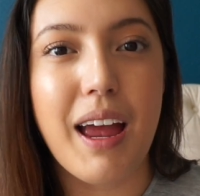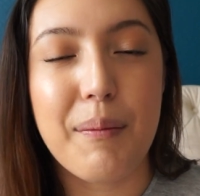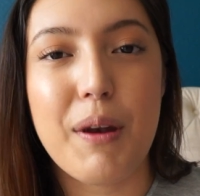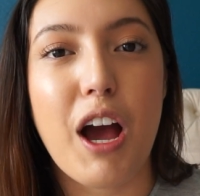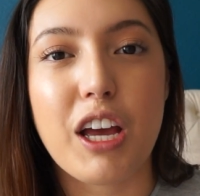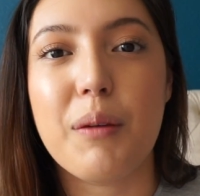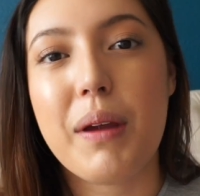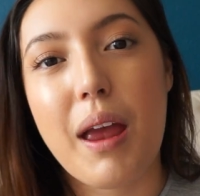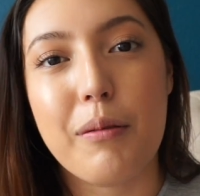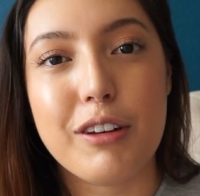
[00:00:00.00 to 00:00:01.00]
am not going to
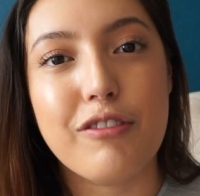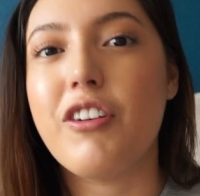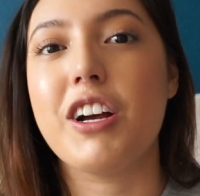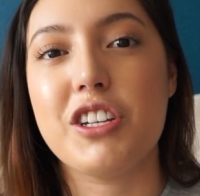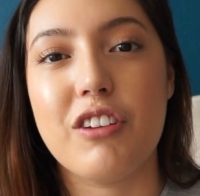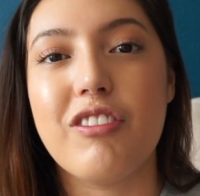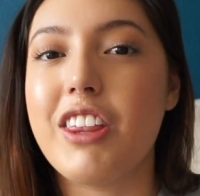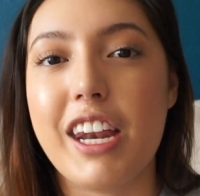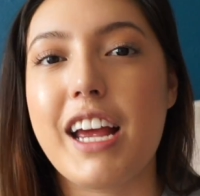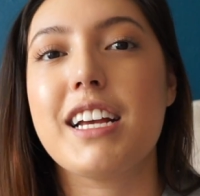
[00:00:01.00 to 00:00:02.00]
be able to function for
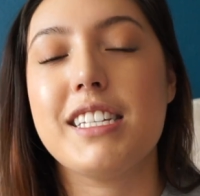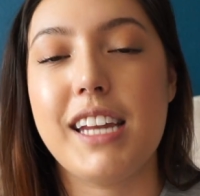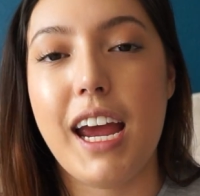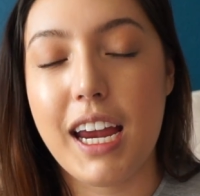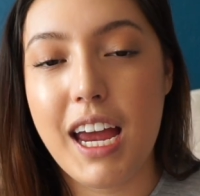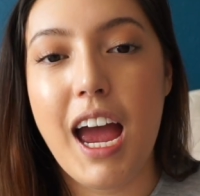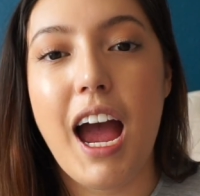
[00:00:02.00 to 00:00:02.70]
the next day.